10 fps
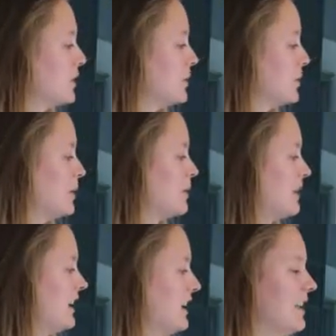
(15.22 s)
on the bottom
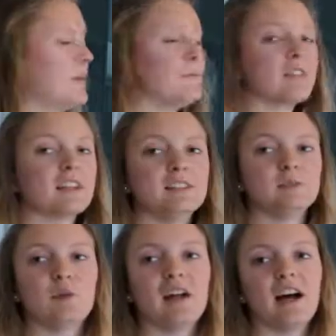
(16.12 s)
here, is
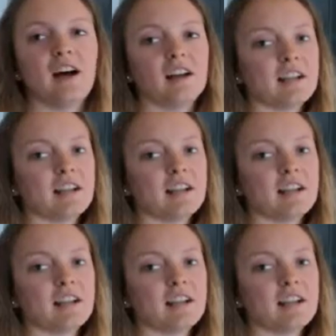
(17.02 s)
where I